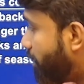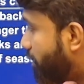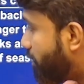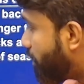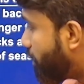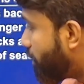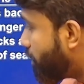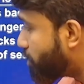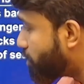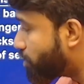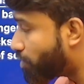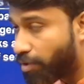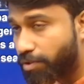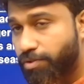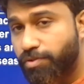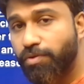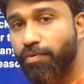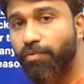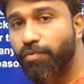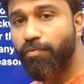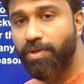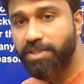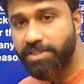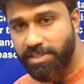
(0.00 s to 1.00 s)
That is also
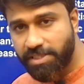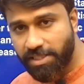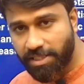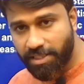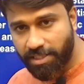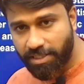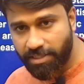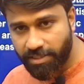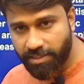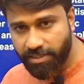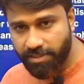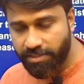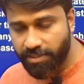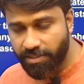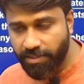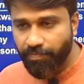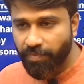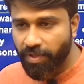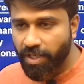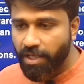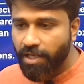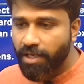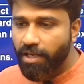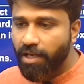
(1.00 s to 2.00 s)
one second reason.
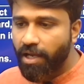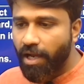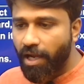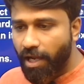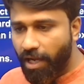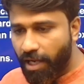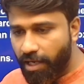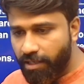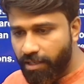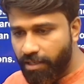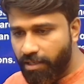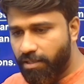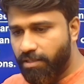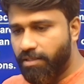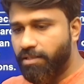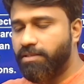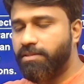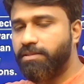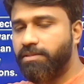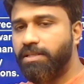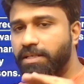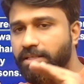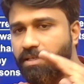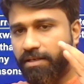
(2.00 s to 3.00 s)
And
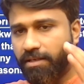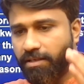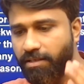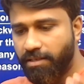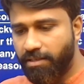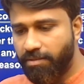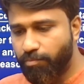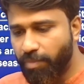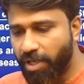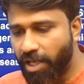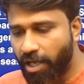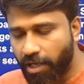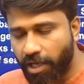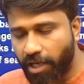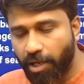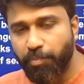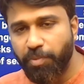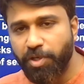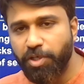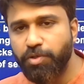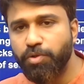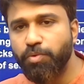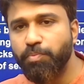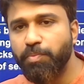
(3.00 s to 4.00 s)
the
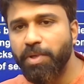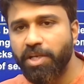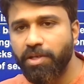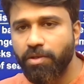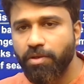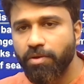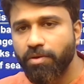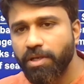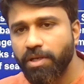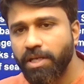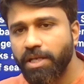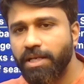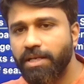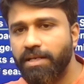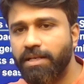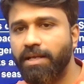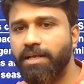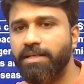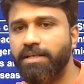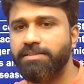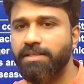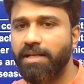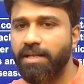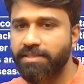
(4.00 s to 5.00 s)
compared to Mercury, it
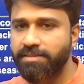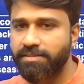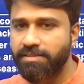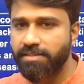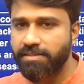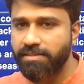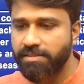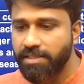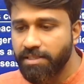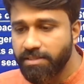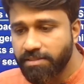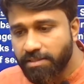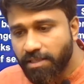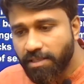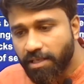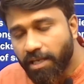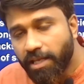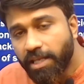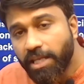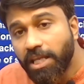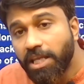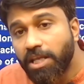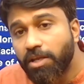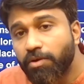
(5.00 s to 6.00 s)
has larger size
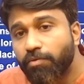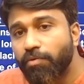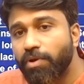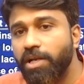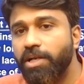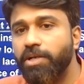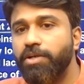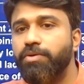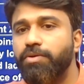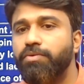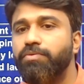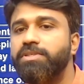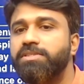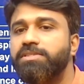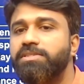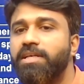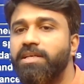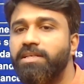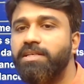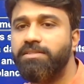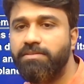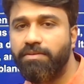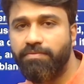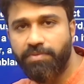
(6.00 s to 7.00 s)
equivalent to the
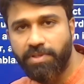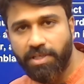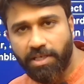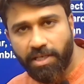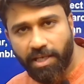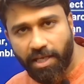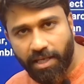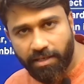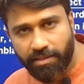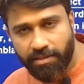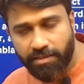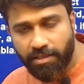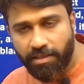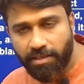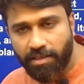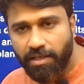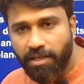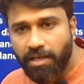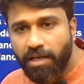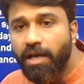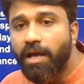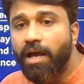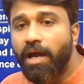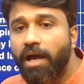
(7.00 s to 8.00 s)
size of the Earth,
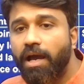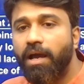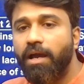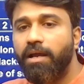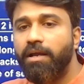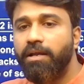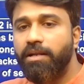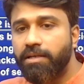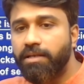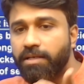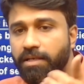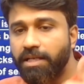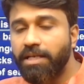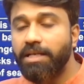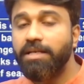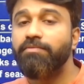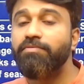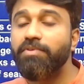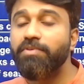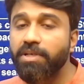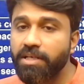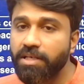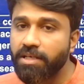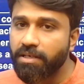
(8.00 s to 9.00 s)
and
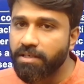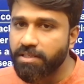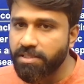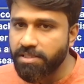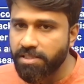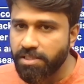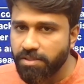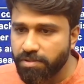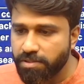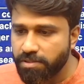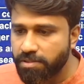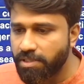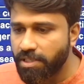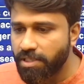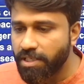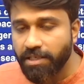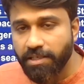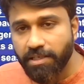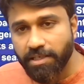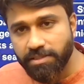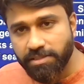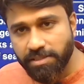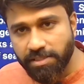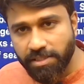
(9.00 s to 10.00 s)
it receives
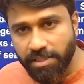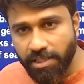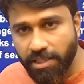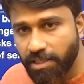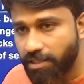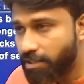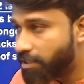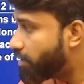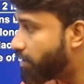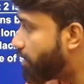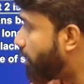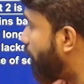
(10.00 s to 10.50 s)
intense heat.